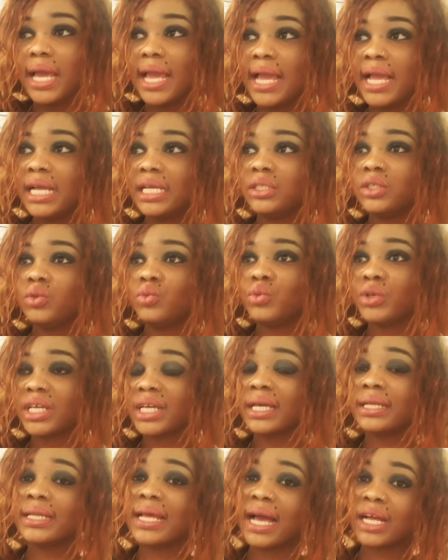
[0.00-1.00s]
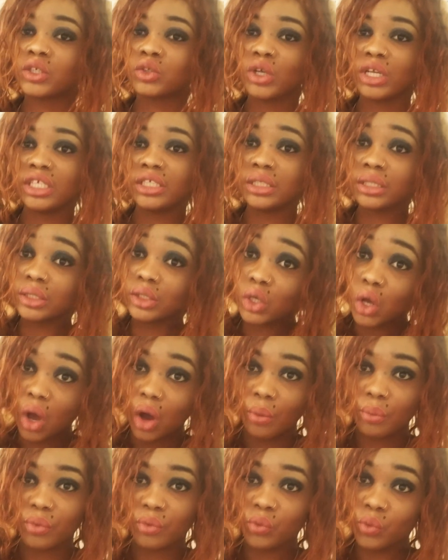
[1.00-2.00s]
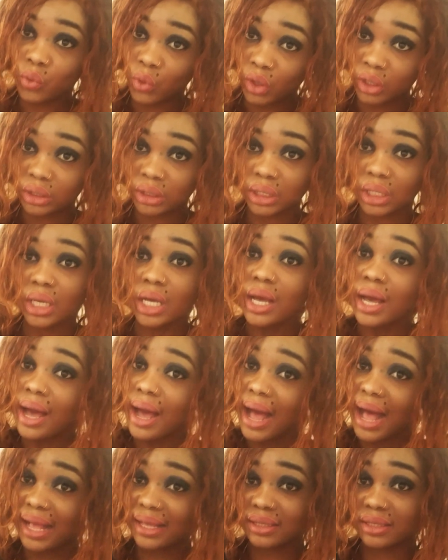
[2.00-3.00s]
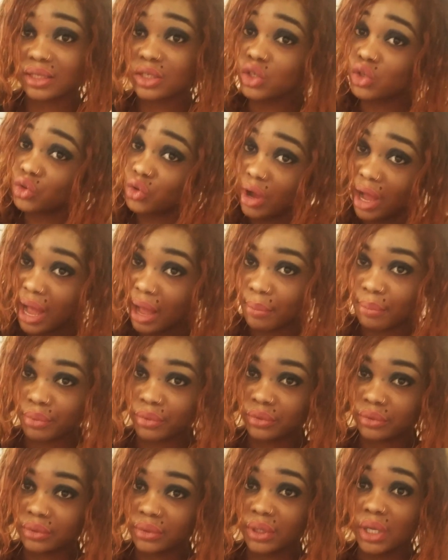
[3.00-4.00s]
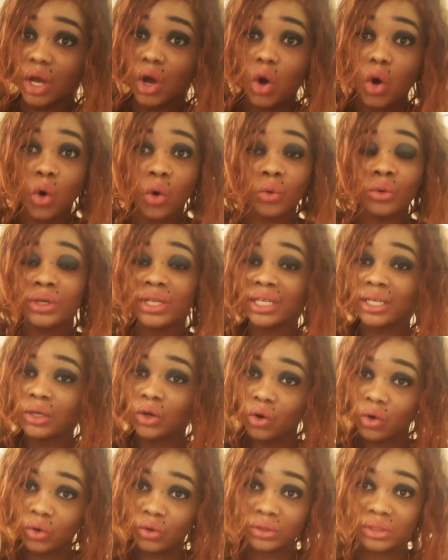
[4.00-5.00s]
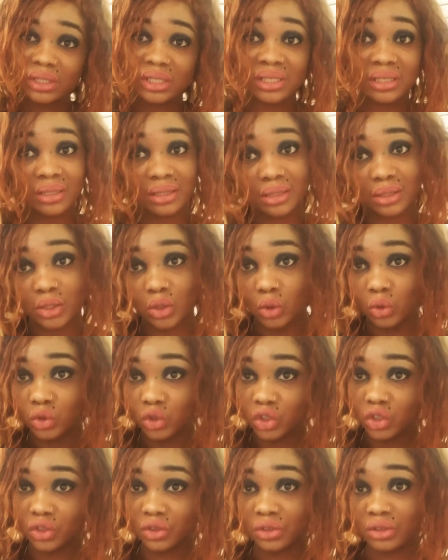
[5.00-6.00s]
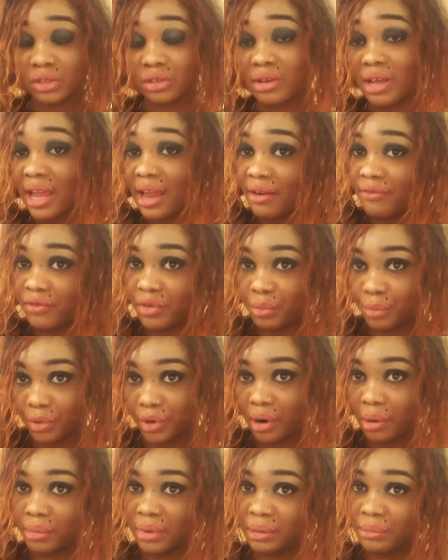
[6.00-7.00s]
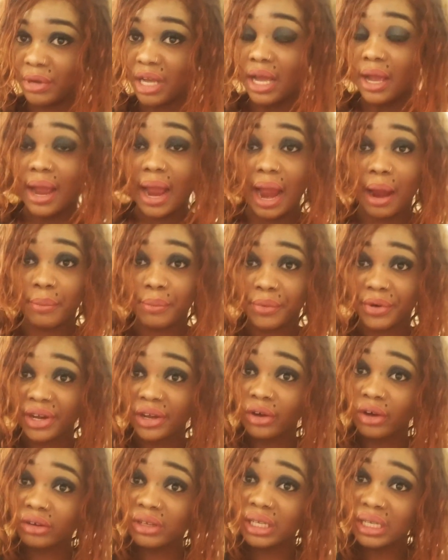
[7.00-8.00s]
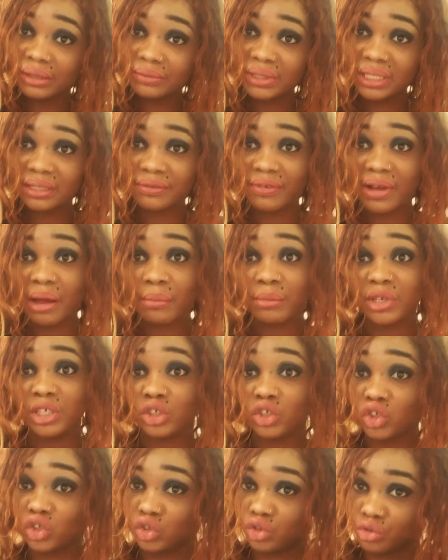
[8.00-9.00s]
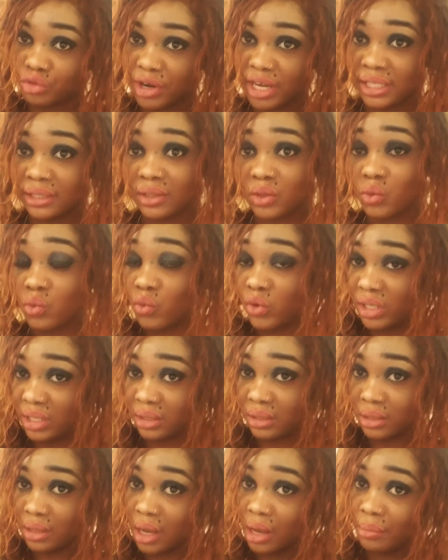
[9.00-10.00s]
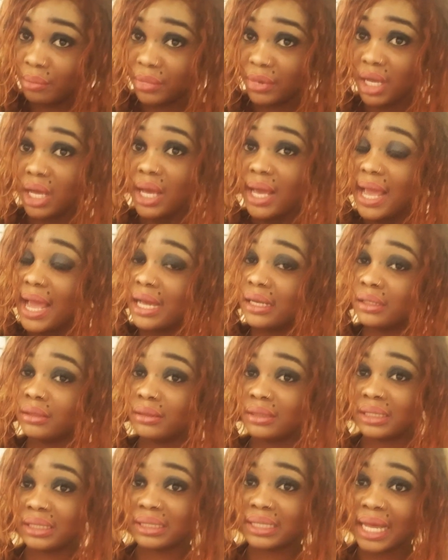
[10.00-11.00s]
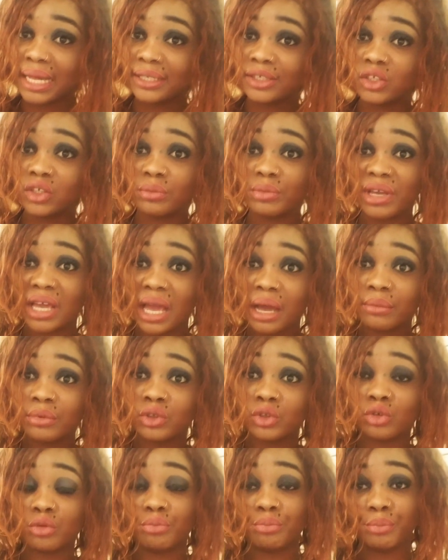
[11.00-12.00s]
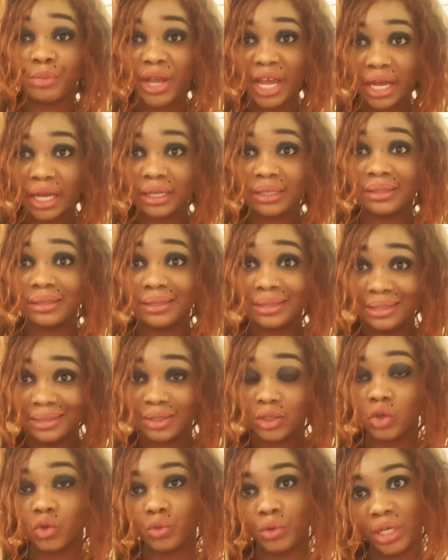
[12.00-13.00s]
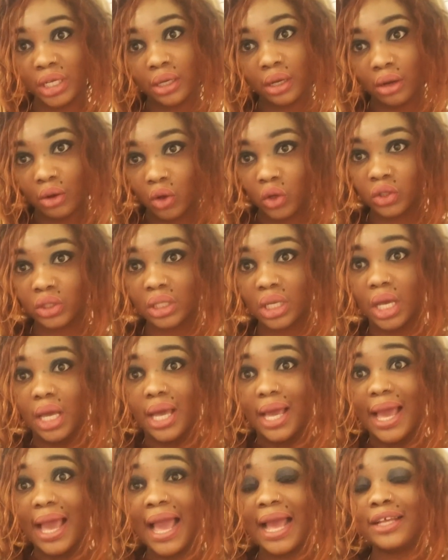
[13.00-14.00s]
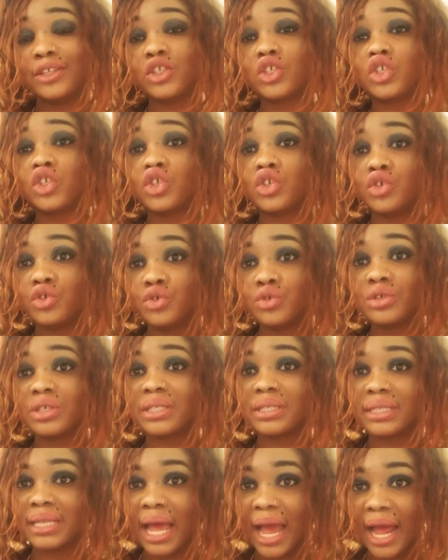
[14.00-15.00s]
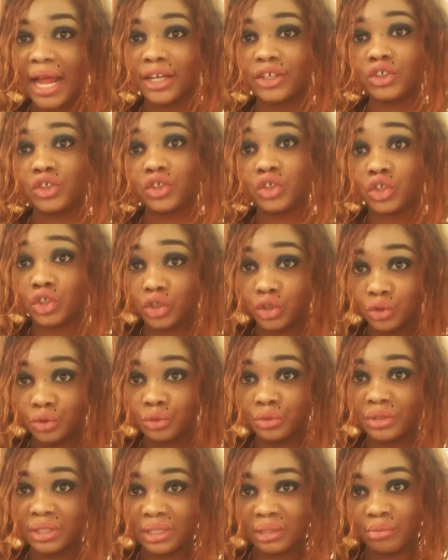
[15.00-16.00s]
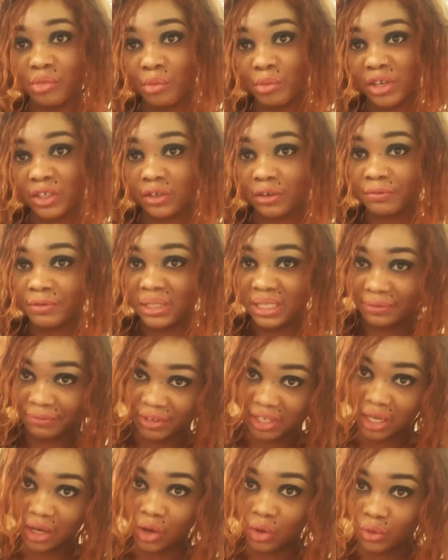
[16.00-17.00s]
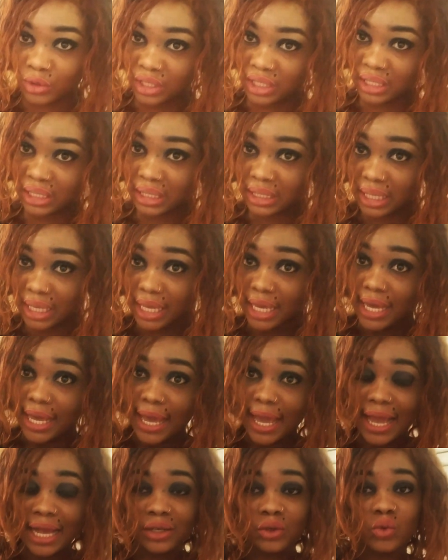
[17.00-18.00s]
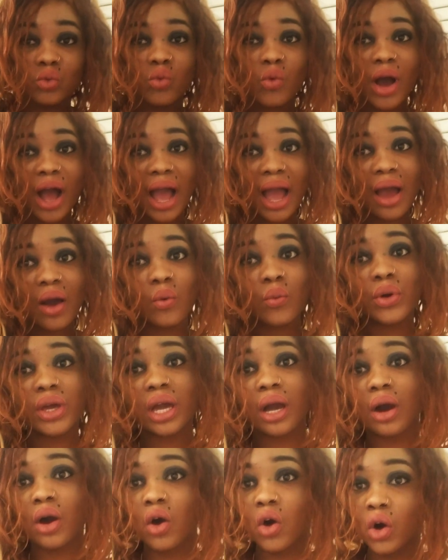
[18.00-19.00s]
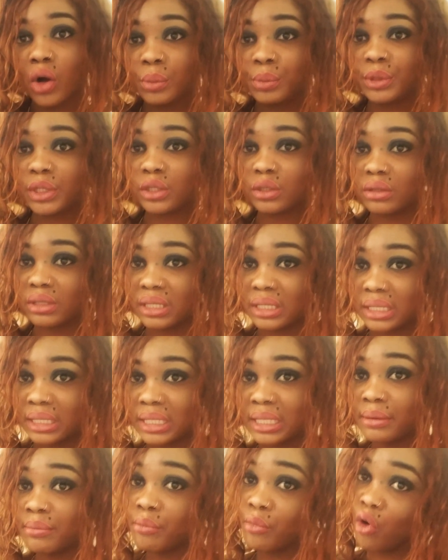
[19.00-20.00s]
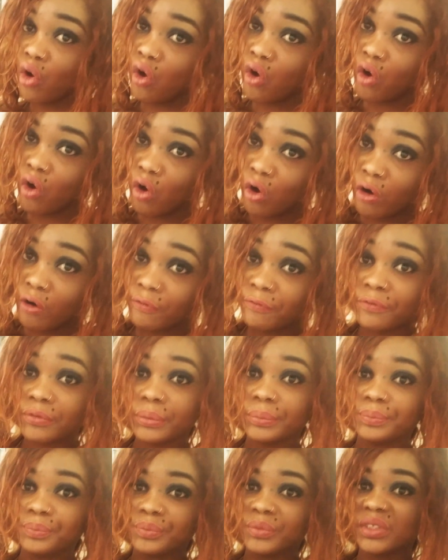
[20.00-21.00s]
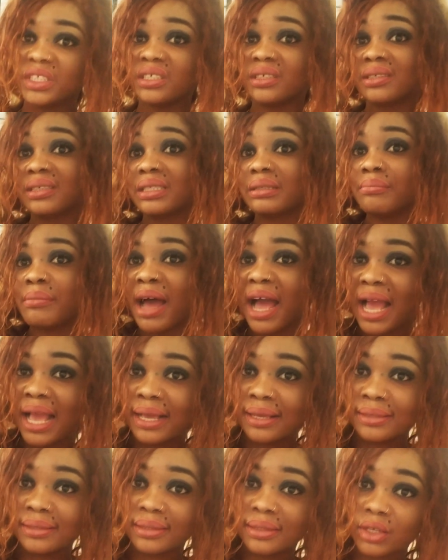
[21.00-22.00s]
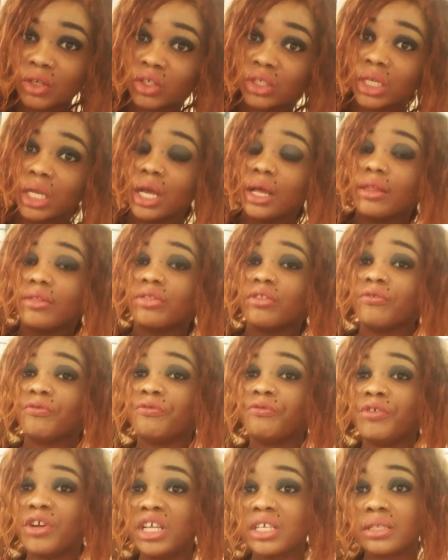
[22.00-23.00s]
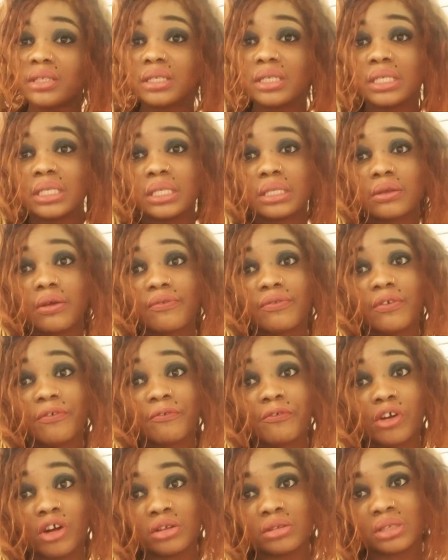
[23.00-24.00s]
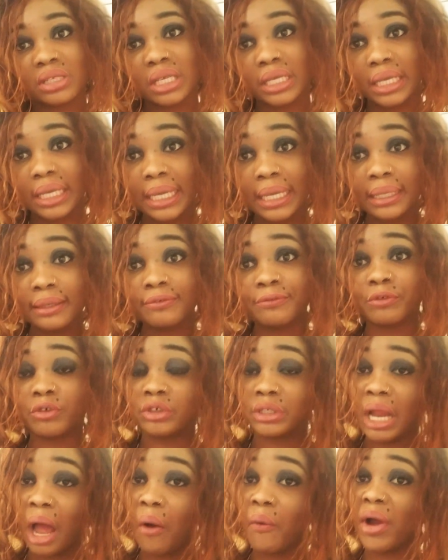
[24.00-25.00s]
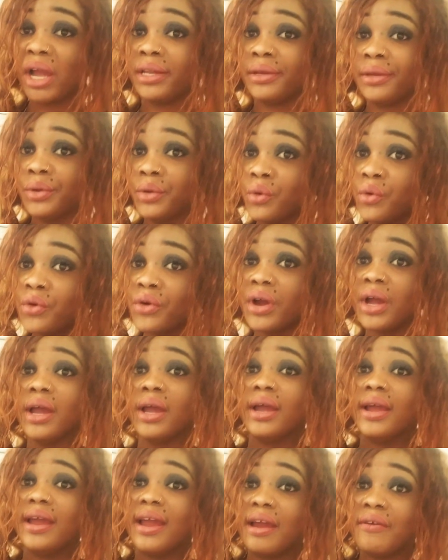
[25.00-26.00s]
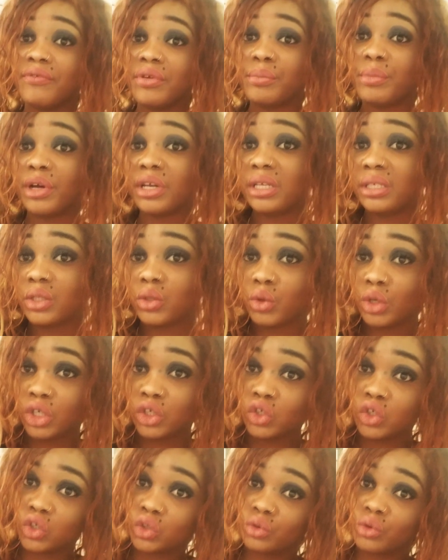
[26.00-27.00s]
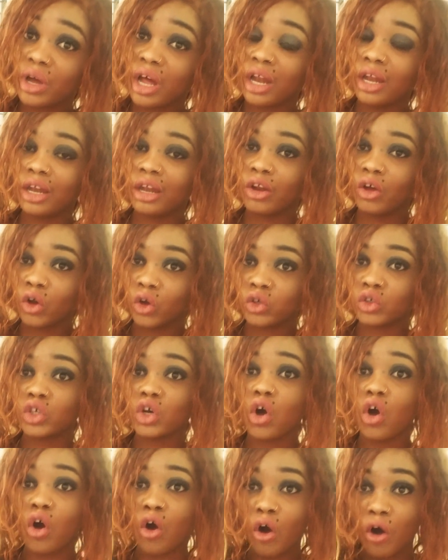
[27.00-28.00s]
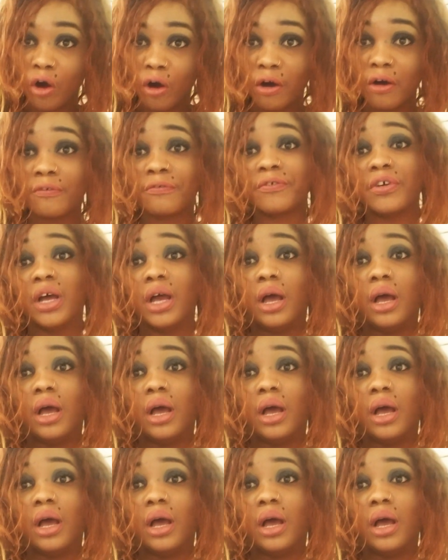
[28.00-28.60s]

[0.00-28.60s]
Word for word: and we can actually stop what has to happen only god is the solution to every problem i pray god gives his family strength wisdom and understanding to be able to bear this great loss and to stand through this moment of difficulties and while we hope to see more of the smiles on the faces of the fans again for now i know everybody's going through a lot of